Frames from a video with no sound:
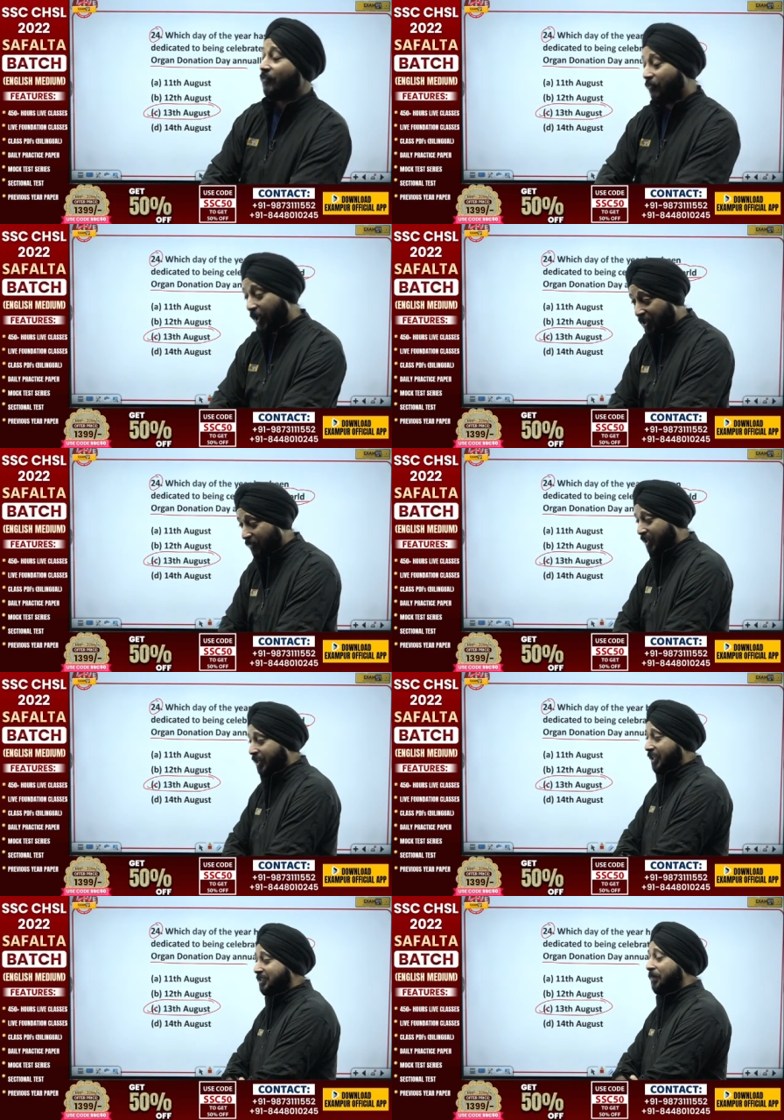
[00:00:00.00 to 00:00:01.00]
very, very
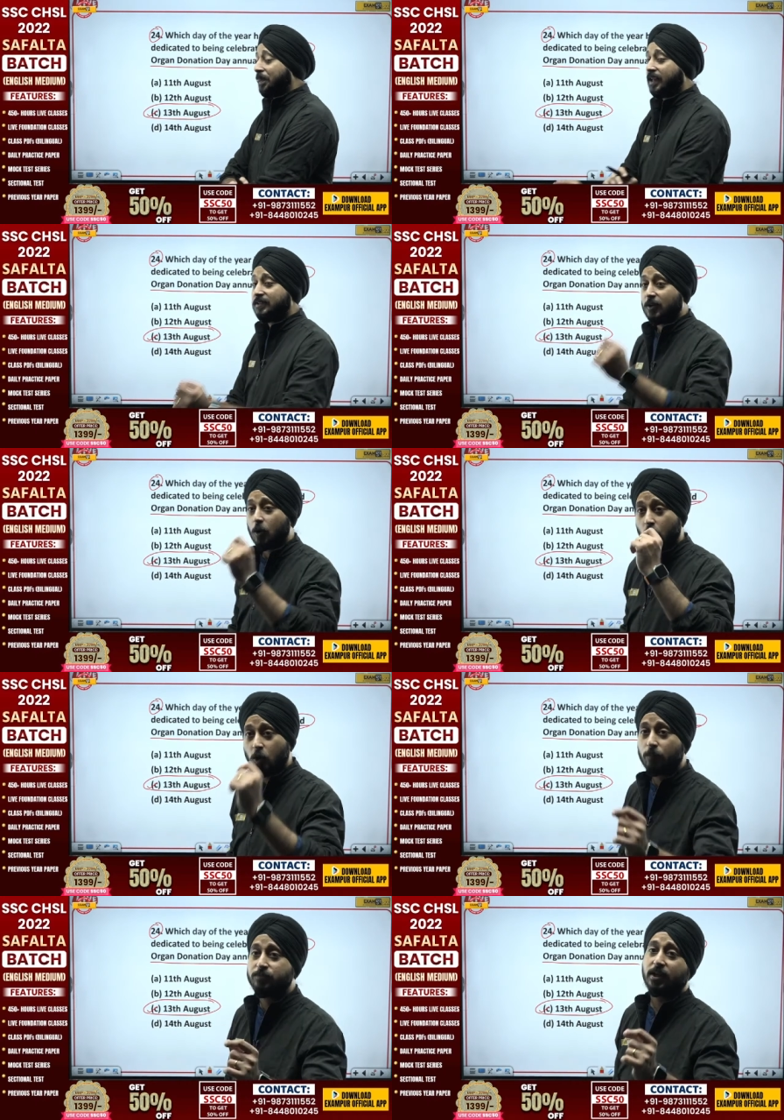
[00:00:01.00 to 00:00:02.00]
nice the whole
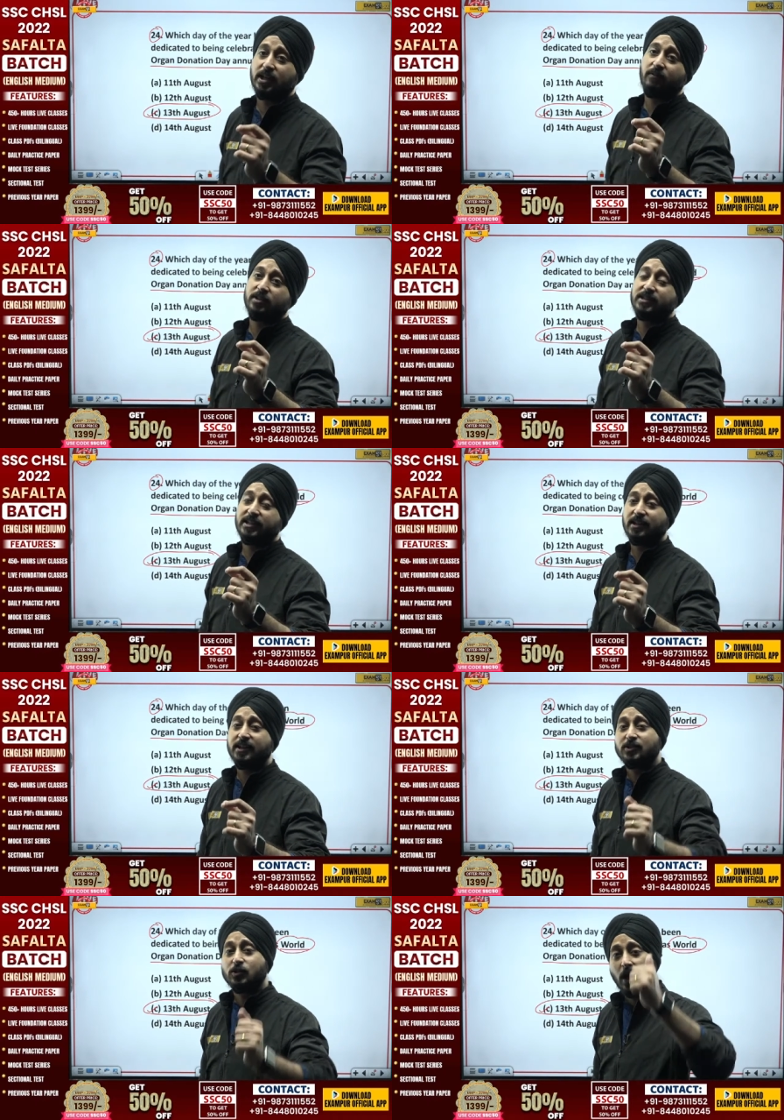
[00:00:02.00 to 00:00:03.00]
objective of the session
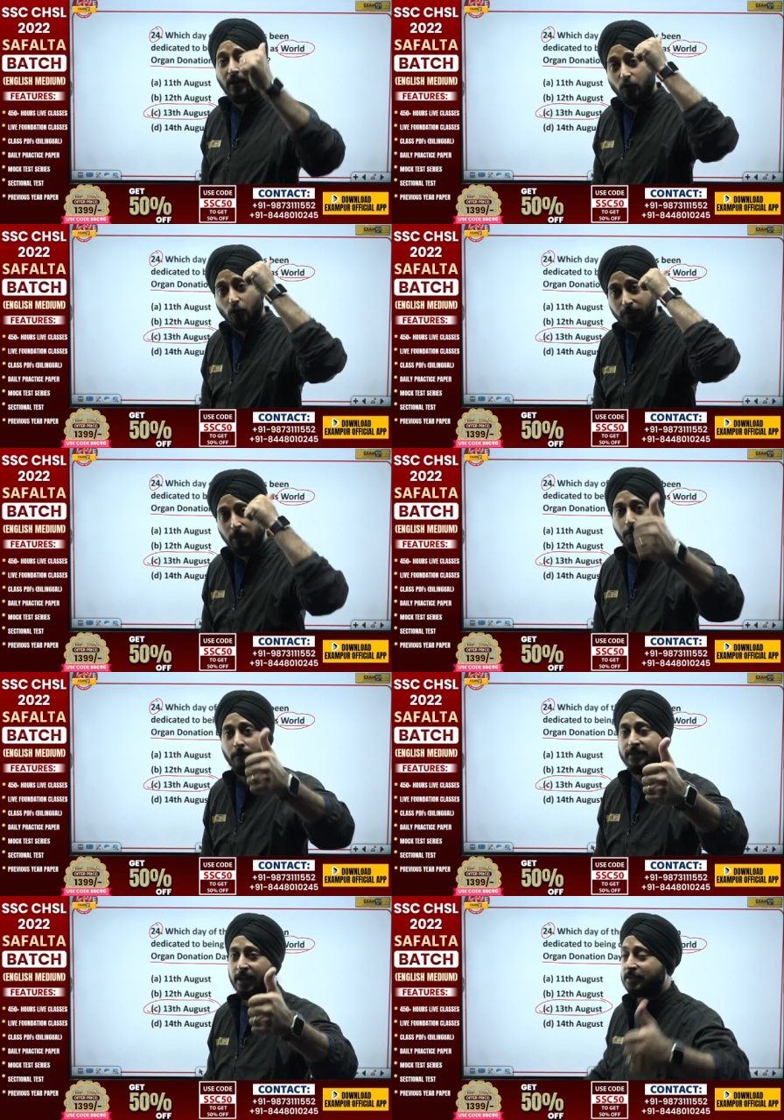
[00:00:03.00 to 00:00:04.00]
is you have to remember
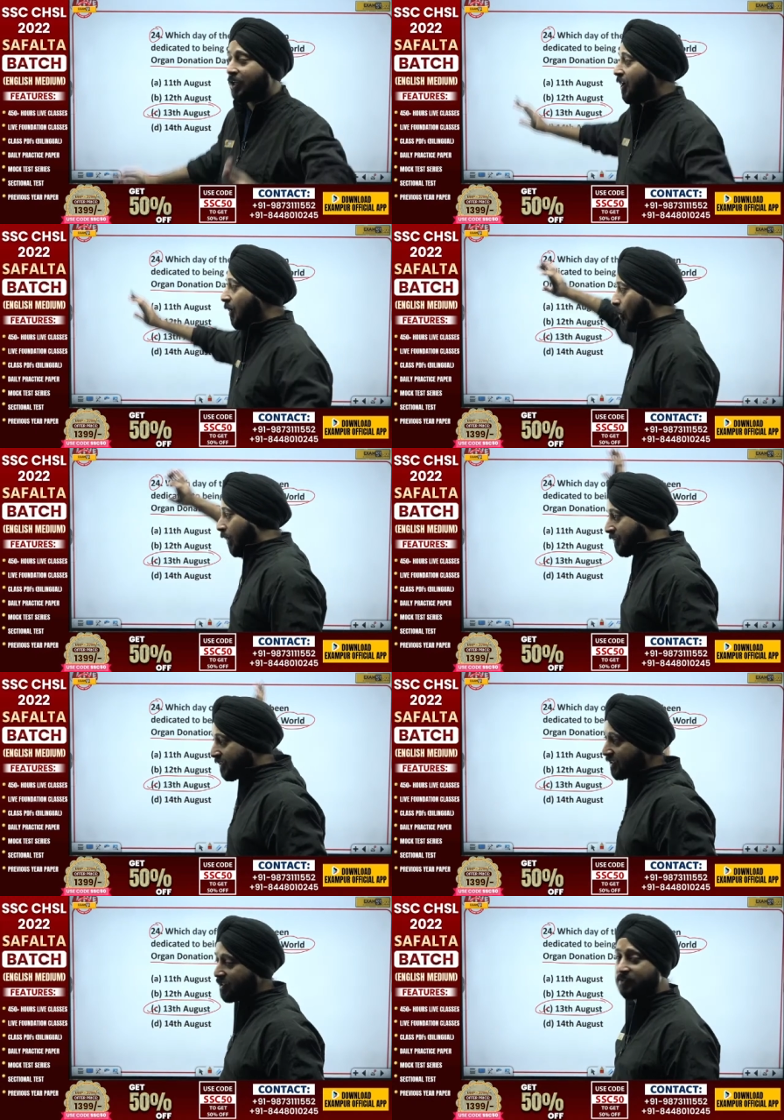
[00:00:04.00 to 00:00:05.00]
things once the
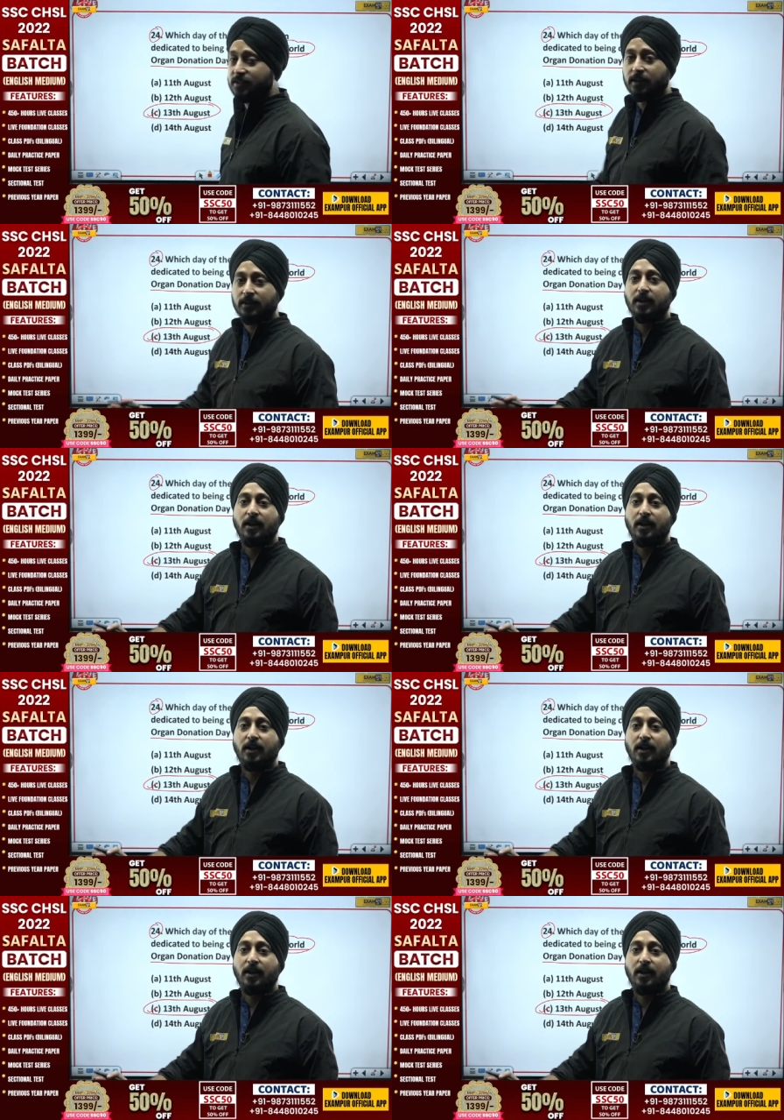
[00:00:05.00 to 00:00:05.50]
session is done.